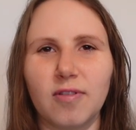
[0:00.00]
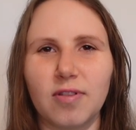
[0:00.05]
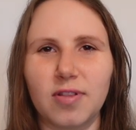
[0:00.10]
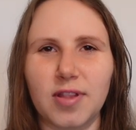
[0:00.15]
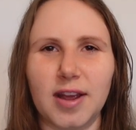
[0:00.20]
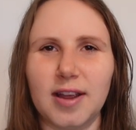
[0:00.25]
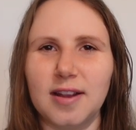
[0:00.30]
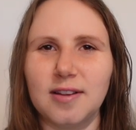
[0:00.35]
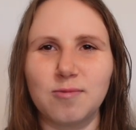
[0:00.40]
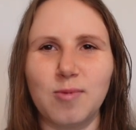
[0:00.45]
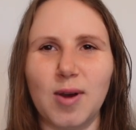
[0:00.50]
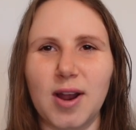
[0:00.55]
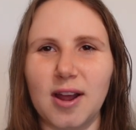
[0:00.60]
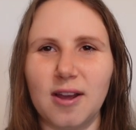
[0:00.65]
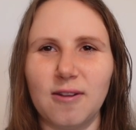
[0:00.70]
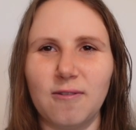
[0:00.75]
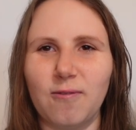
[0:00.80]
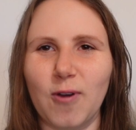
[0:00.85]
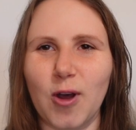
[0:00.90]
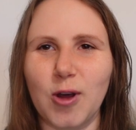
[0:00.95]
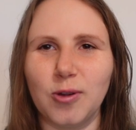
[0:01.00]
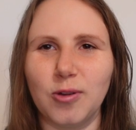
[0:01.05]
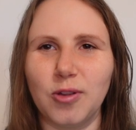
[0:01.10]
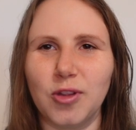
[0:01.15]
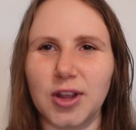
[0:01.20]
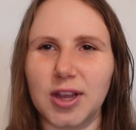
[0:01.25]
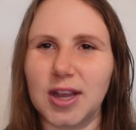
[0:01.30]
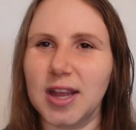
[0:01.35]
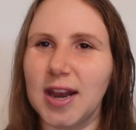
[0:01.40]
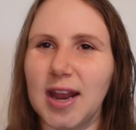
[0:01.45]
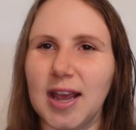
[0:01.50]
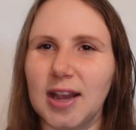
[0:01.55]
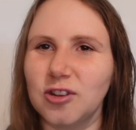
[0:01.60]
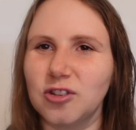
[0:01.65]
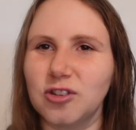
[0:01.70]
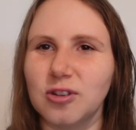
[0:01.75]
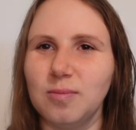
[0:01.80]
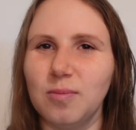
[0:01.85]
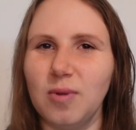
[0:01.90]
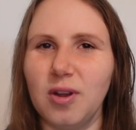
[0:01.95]
That is when I felt the
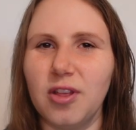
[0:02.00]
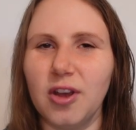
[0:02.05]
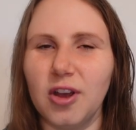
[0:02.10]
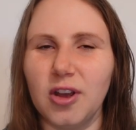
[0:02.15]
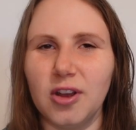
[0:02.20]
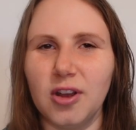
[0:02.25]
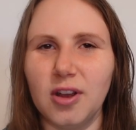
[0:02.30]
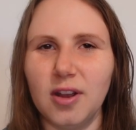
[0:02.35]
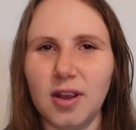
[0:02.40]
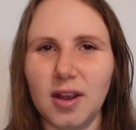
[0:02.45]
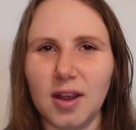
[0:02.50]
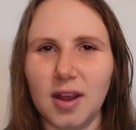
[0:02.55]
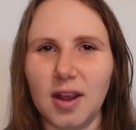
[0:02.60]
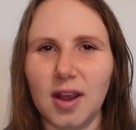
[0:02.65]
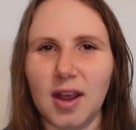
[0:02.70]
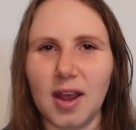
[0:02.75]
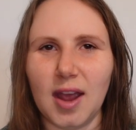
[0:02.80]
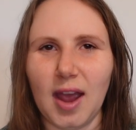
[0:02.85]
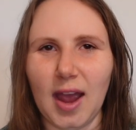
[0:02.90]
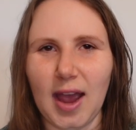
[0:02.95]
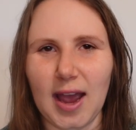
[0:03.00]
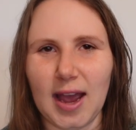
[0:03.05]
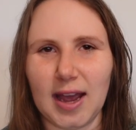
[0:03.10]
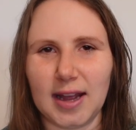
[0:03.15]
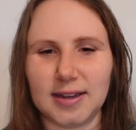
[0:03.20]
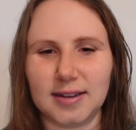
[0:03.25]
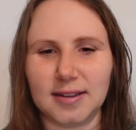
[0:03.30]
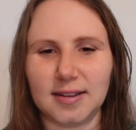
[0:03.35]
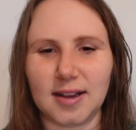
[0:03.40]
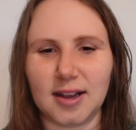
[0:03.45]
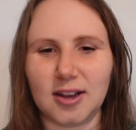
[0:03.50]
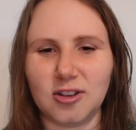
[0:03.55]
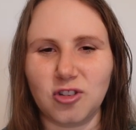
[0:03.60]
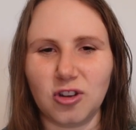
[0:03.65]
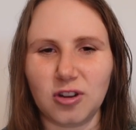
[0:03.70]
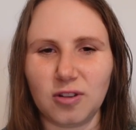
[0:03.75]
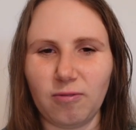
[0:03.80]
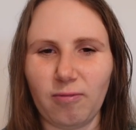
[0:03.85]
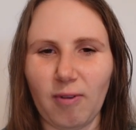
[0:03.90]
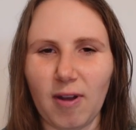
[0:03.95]
connection with her, and I
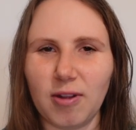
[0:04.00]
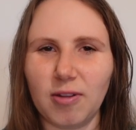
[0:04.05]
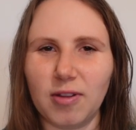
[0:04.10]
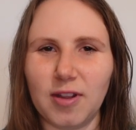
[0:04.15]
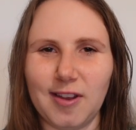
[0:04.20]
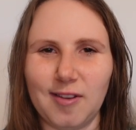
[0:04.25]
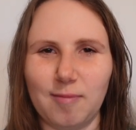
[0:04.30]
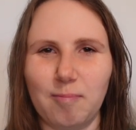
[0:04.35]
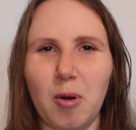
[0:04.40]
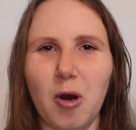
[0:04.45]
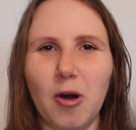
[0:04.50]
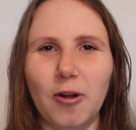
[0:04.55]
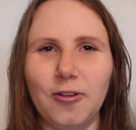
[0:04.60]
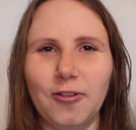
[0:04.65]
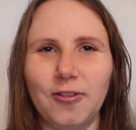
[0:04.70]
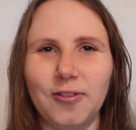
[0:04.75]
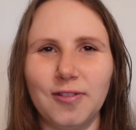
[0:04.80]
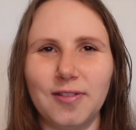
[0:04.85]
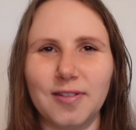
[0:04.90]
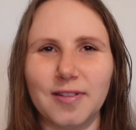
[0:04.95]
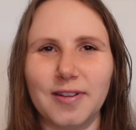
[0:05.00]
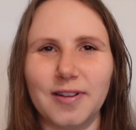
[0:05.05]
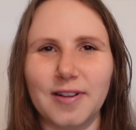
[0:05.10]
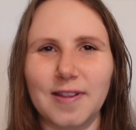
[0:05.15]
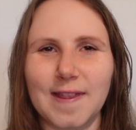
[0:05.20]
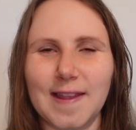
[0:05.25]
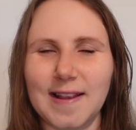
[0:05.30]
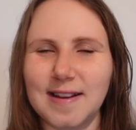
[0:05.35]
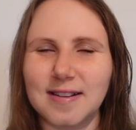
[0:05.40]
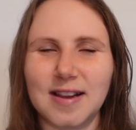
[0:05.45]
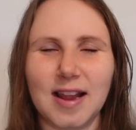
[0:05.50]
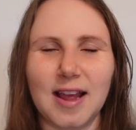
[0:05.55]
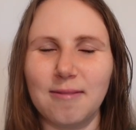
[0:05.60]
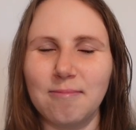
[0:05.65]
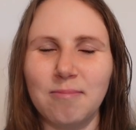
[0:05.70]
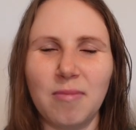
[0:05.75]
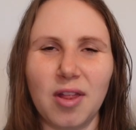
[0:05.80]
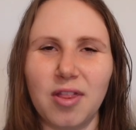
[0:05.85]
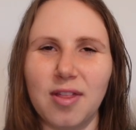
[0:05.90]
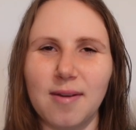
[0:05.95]
just felt this bond, this like
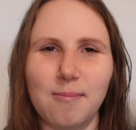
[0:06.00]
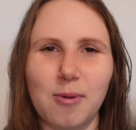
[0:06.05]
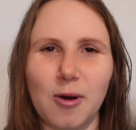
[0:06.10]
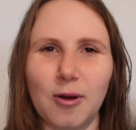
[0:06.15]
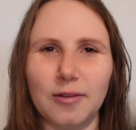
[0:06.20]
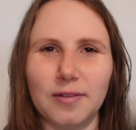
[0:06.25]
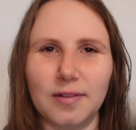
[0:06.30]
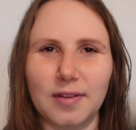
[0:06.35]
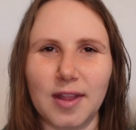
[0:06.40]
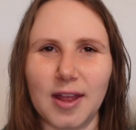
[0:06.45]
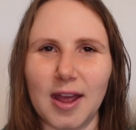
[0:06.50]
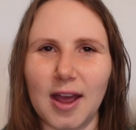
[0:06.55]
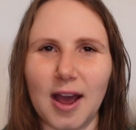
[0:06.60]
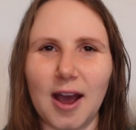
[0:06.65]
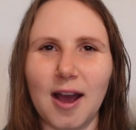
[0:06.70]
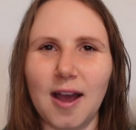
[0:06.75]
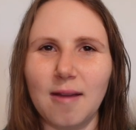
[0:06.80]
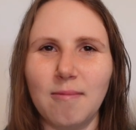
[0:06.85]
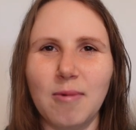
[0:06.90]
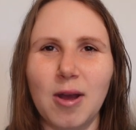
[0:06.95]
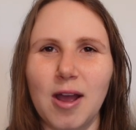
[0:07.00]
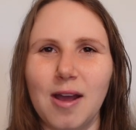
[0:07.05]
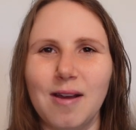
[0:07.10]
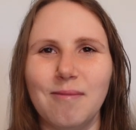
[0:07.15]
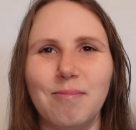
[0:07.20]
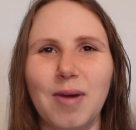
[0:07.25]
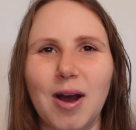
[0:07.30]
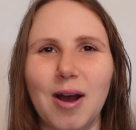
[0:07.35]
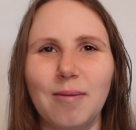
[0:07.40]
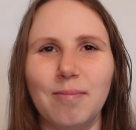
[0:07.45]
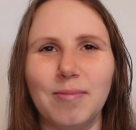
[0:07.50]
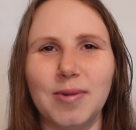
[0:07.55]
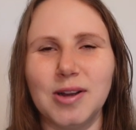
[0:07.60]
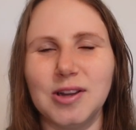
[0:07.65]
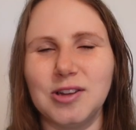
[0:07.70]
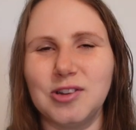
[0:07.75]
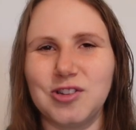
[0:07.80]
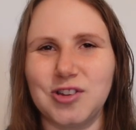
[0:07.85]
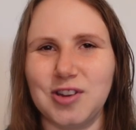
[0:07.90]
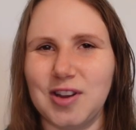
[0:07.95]
mother bond, that I'm her mum
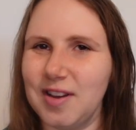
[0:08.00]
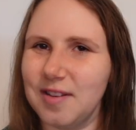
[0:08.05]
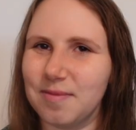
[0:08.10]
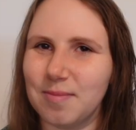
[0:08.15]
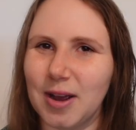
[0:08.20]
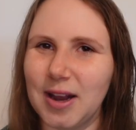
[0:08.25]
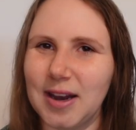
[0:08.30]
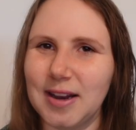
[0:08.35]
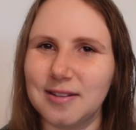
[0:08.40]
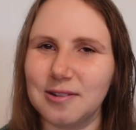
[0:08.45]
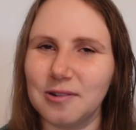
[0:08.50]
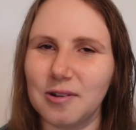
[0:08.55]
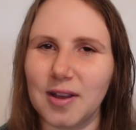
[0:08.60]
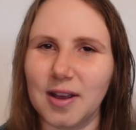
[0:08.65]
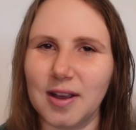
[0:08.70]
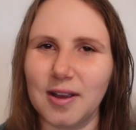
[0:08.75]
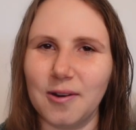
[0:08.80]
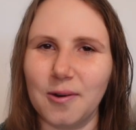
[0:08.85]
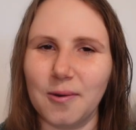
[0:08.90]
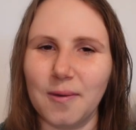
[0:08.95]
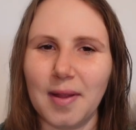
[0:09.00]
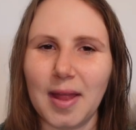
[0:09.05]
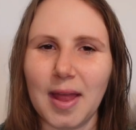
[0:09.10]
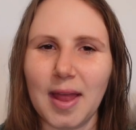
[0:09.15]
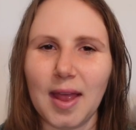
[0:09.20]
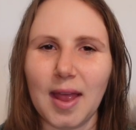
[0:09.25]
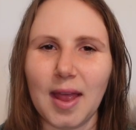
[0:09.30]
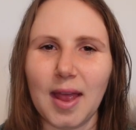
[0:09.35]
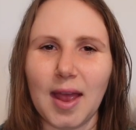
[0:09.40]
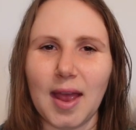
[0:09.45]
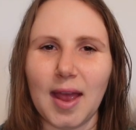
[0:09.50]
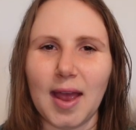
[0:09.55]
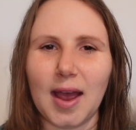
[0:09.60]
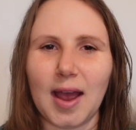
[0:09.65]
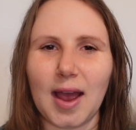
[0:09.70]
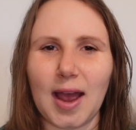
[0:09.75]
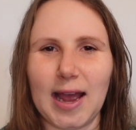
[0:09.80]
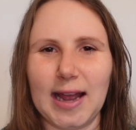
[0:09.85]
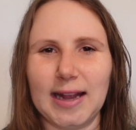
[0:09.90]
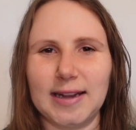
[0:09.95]
and she's my little girl,
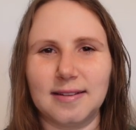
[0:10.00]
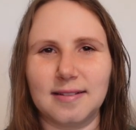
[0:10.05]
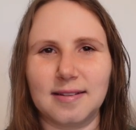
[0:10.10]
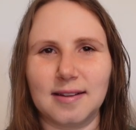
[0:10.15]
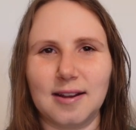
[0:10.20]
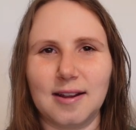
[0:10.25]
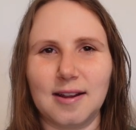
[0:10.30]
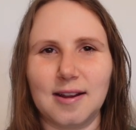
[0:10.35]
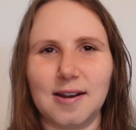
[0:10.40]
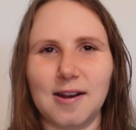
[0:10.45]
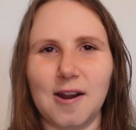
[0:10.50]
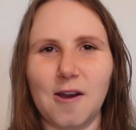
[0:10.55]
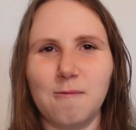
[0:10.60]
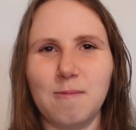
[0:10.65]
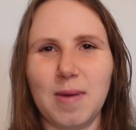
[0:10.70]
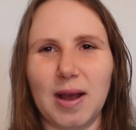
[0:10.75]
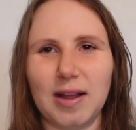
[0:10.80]
and no